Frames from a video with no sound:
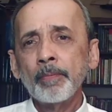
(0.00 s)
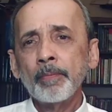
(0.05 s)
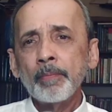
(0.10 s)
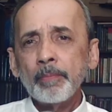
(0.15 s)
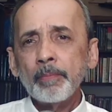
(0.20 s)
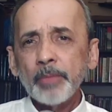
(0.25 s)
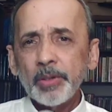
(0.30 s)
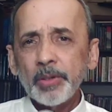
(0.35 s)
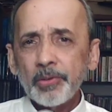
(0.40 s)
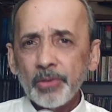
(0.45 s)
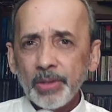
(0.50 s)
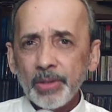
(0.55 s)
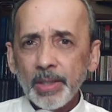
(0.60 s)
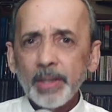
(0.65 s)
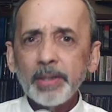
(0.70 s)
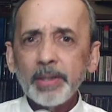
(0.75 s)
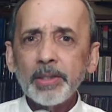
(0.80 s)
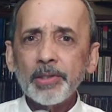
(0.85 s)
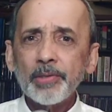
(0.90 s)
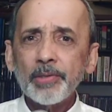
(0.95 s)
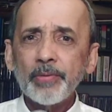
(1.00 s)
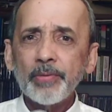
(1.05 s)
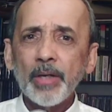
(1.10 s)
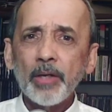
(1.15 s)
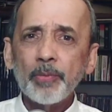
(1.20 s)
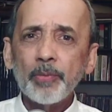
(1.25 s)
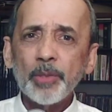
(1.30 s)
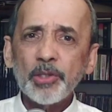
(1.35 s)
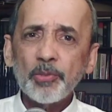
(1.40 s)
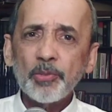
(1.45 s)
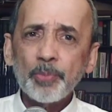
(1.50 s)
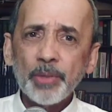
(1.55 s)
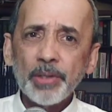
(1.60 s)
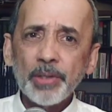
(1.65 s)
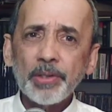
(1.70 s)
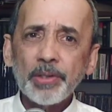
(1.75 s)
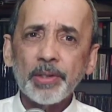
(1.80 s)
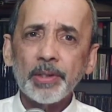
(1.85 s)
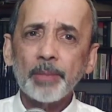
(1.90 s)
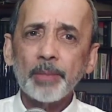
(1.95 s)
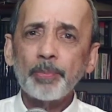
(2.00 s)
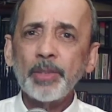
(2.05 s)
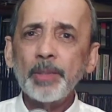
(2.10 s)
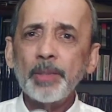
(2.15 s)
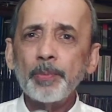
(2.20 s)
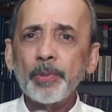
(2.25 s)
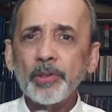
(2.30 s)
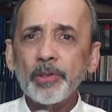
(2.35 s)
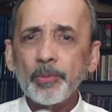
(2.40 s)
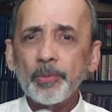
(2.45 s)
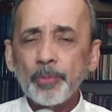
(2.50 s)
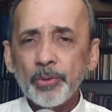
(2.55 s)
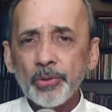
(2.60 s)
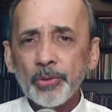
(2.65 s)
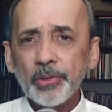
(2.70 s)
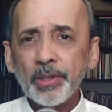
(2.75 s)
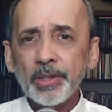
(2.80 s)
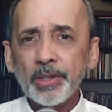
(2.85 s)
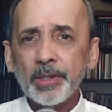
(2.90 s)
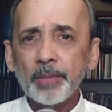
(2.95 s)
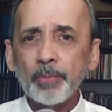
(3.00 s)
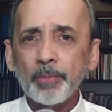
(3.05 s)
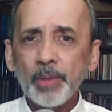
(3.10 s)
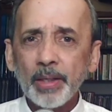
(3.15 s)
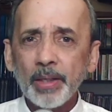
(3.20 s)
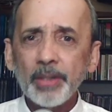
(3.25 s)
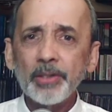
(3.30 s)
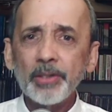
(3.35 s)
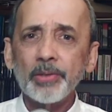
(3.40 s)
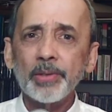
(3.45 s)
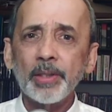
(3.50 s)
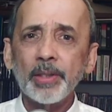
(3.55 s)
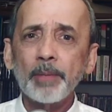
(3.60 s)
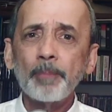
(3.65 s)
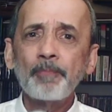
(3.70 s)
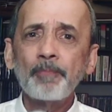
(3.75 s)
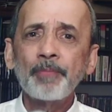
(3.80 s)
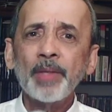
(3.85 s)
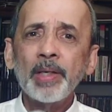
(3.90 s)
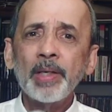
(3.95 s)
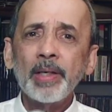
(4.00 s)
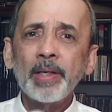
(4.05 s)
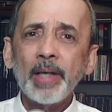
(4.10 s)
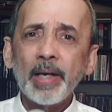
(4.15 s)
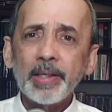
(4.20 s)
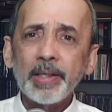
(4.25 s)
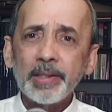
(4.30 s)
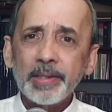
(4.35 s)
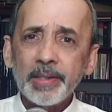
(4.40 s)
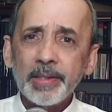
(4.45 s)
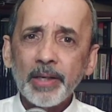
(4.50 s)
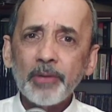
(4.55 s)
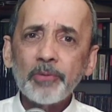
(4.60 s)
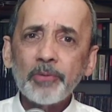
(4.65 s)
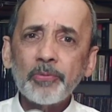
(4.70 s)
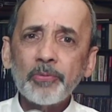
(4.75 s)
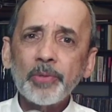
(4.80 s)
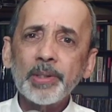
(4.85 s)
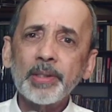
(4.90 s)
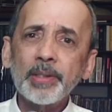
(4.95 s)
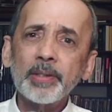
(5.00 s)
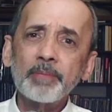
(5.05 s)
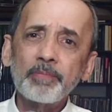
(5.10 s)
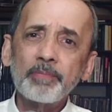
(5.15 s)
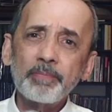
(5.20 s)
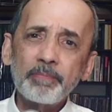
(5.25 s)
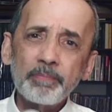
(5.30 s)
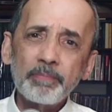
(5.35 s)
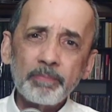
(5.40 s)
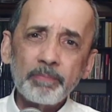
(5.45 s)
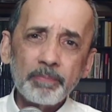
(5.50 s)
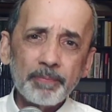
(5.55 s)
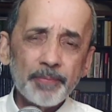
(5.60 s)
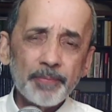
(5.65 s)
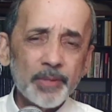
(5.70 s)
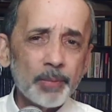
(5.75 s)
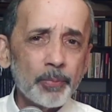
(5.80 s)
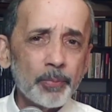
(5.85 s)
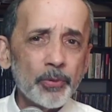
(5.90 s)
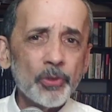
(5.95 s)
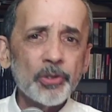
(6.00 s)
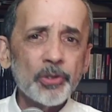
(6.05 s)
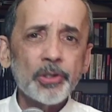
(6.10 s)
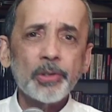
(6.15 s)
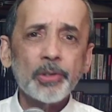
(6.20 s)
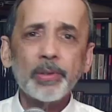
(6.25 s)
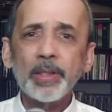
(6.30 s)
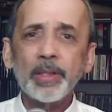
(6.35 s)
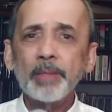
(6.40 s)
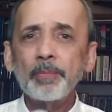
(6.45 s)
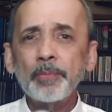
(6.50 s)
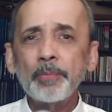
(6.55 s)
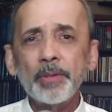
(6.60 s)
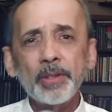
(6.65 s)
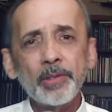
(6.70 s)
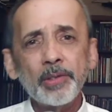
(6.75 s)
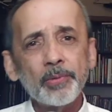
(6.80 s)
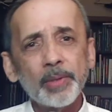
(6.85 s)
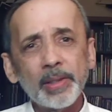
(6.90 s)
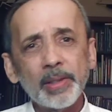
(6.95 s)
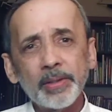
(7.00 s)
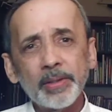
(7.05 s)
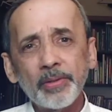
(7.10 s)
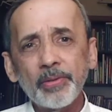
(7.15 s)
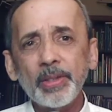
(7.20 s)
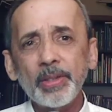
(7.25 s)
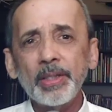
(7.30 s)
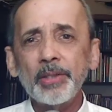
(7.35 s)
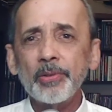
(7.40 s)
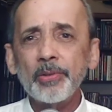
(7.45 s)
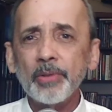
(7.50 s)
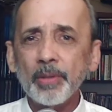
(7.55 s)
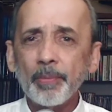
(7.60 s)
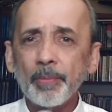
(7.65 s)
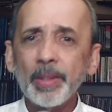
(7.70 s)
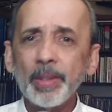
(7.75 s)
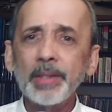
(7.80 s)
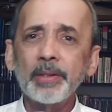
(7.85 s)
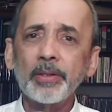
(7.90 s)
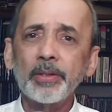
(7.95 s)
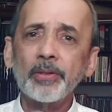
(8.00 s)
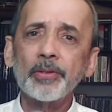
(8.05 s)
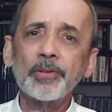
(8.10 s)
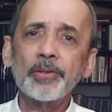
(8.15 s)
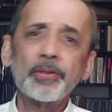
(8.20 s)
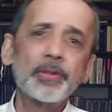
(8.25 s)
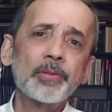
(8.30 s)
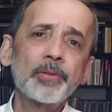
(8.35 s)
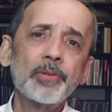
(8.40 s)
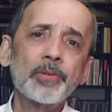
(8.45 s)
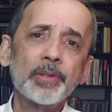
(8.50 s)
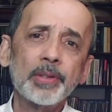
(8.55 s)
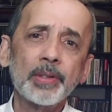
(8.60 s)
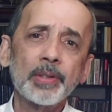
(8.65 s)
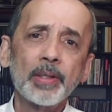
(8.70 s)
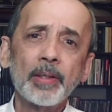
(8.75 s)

But regardless of how much pressure the people's protest applies on them, I doubt whether the Pohutua MPs will agree to amend the constitution.